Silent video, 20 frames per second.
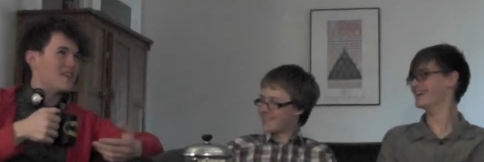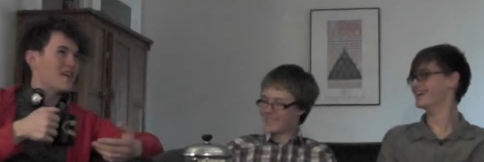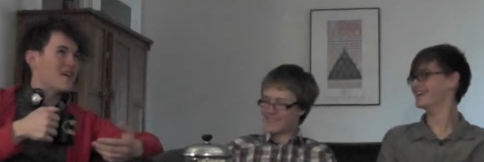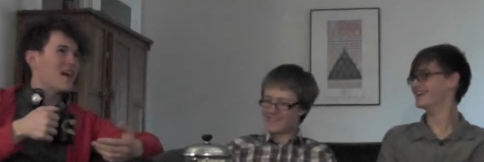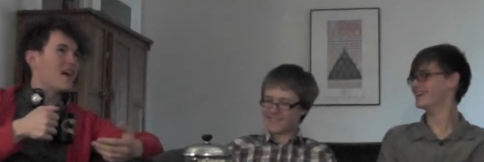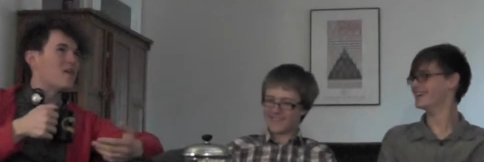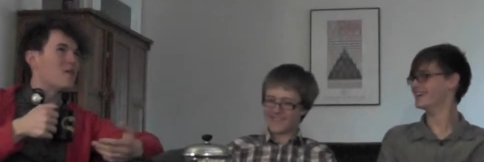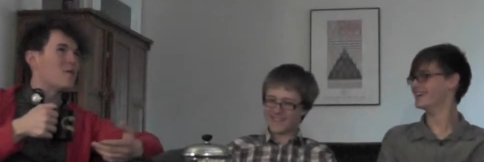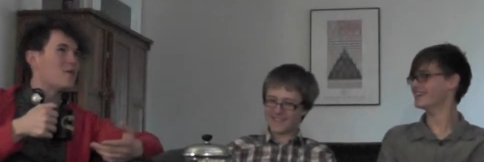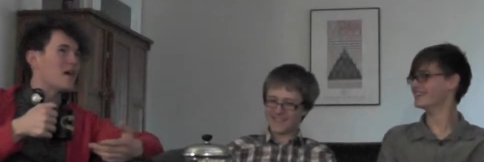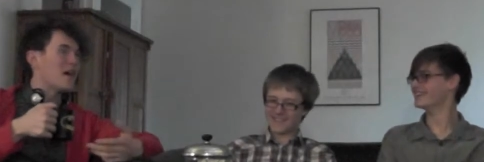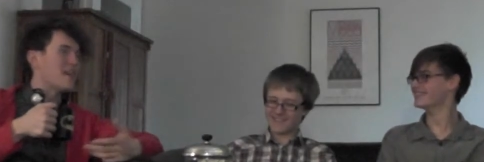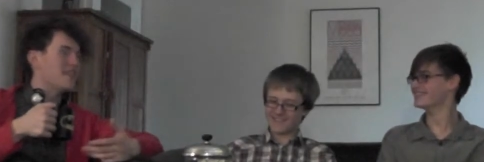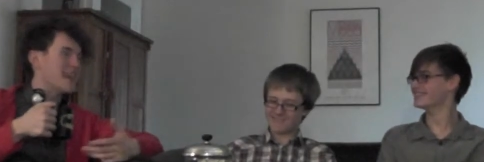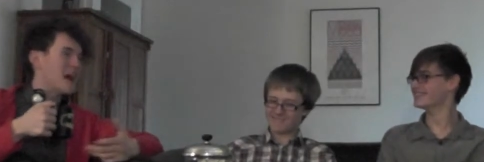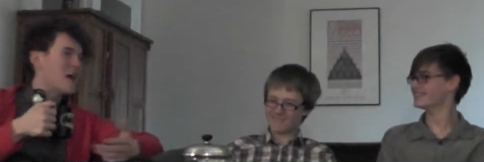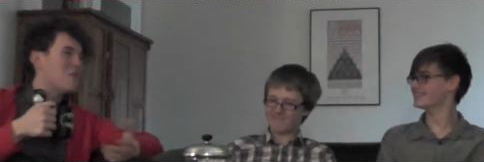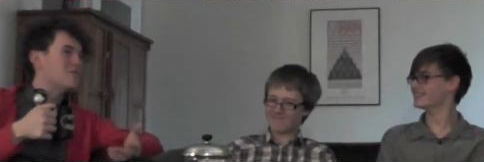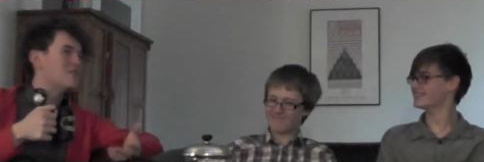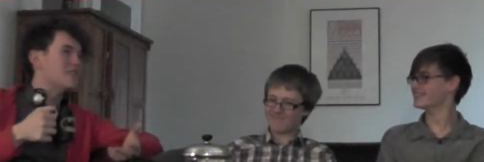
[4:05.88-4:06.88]
Speaker 1: do I, don't, I
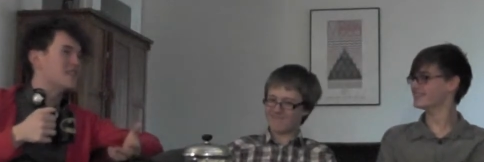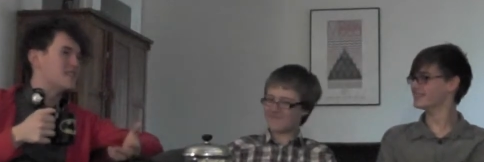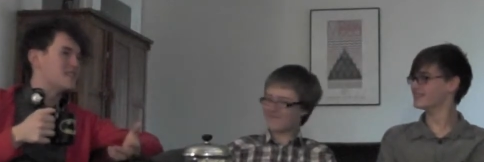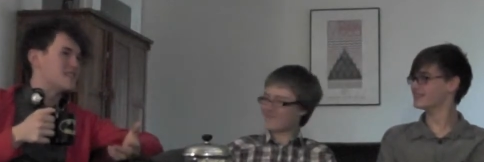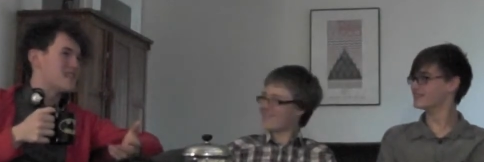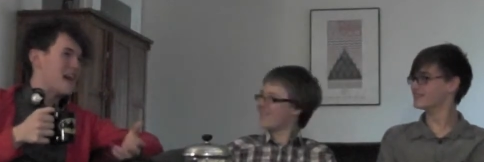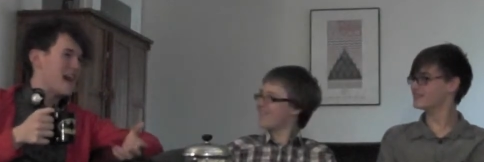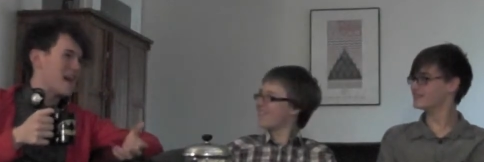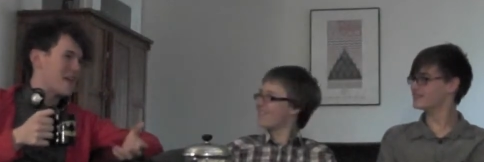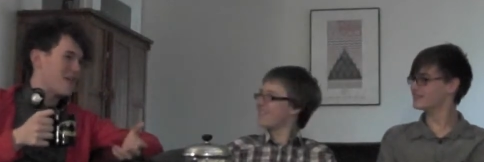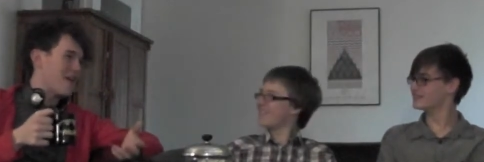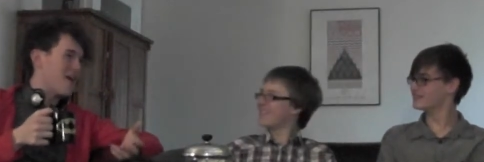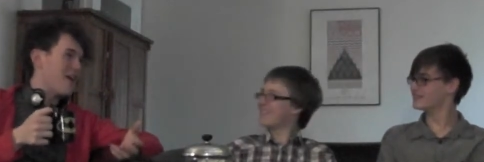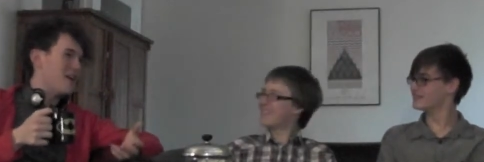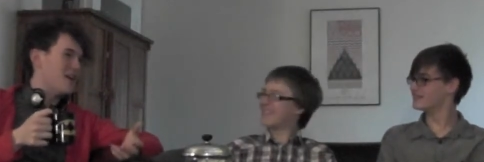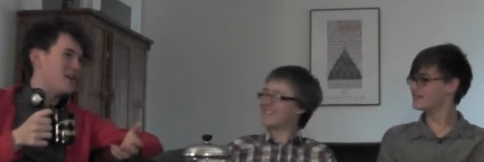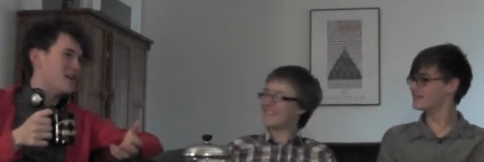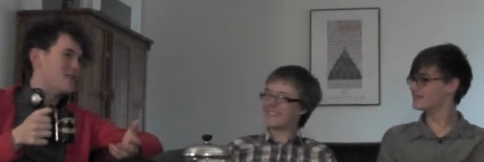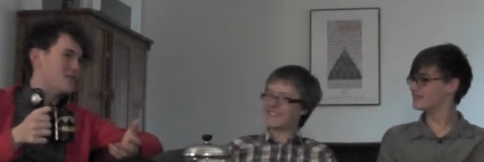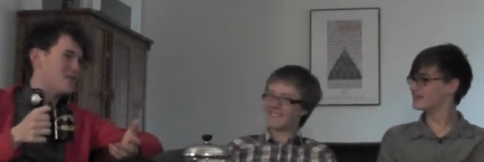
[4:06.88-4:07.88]
doubt it's that
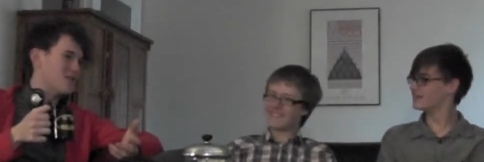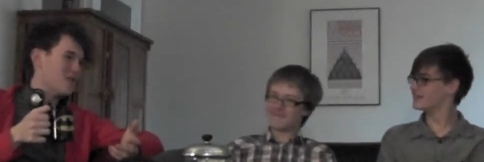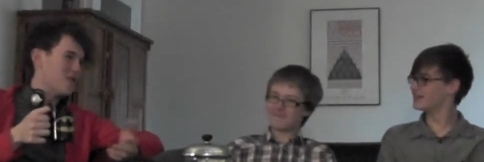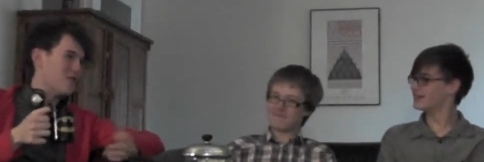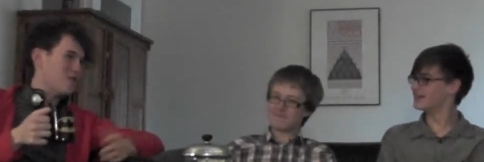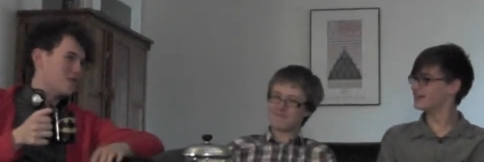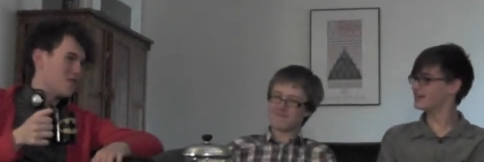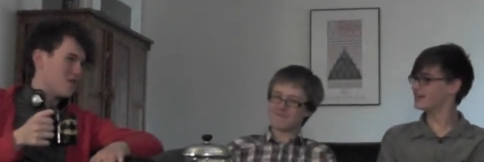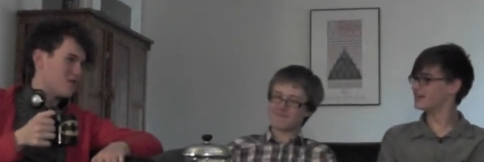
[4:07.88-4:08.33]
kind of adult